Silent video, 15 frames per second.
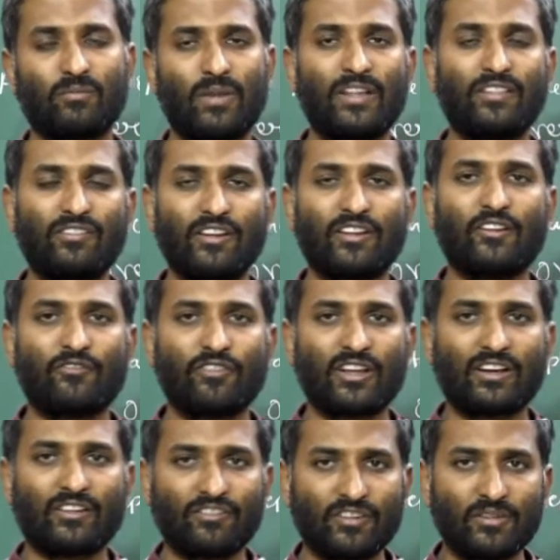mindset of the
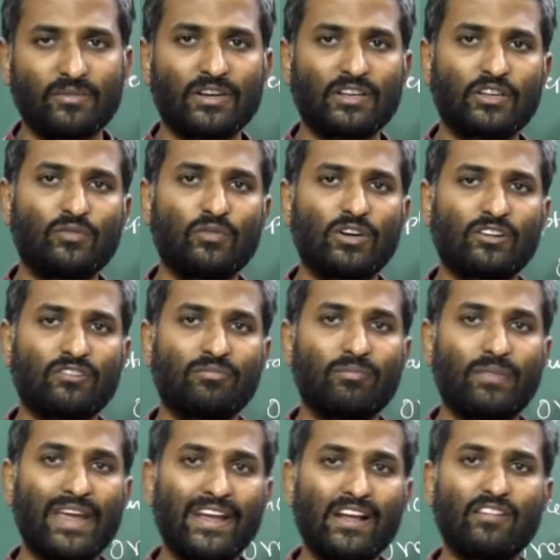customer towards
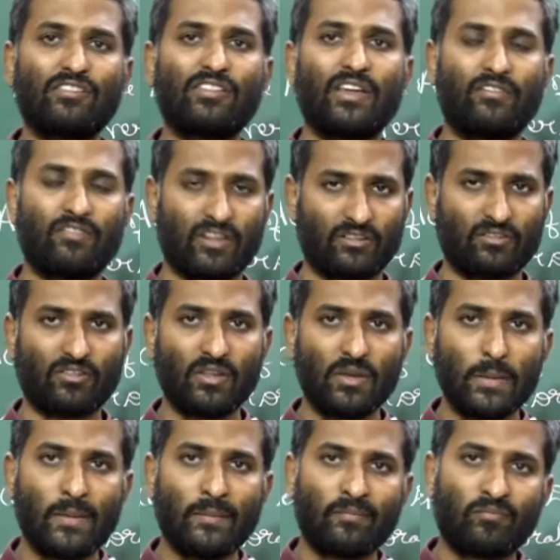make a savings,
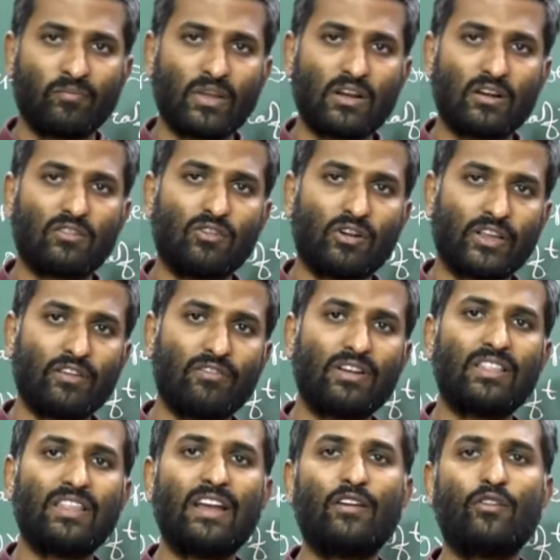because whatever
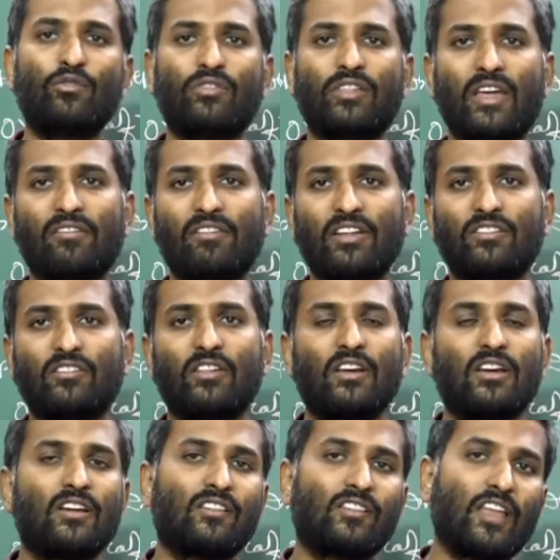they do savings,
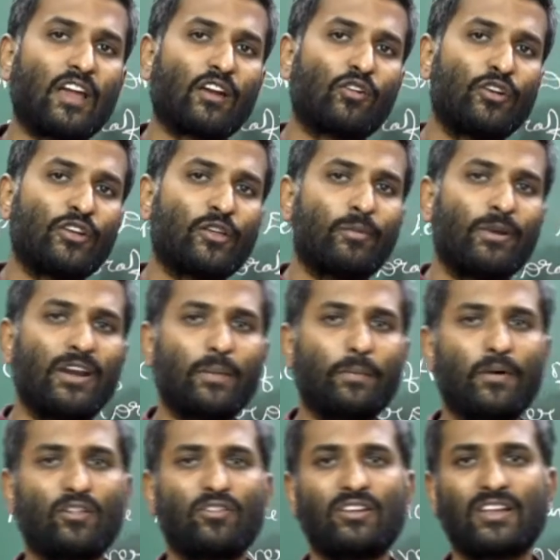they are going to be
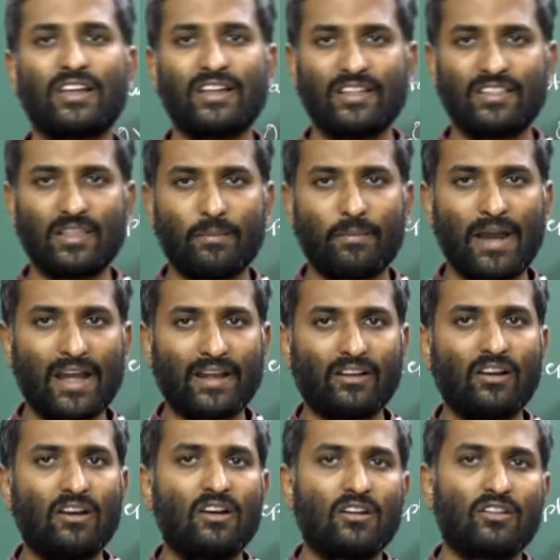deposited in the bank.
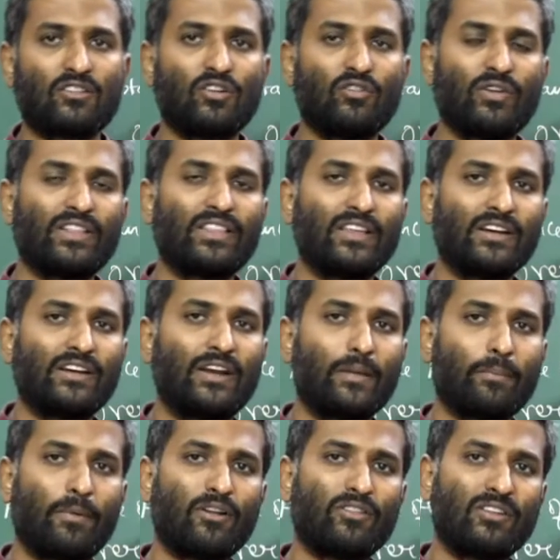So when the
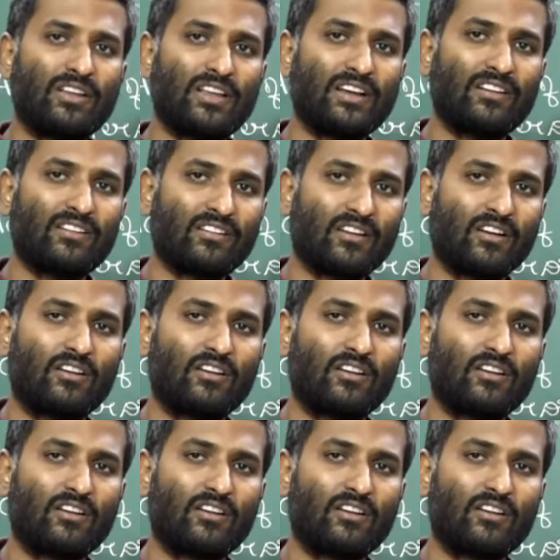deposited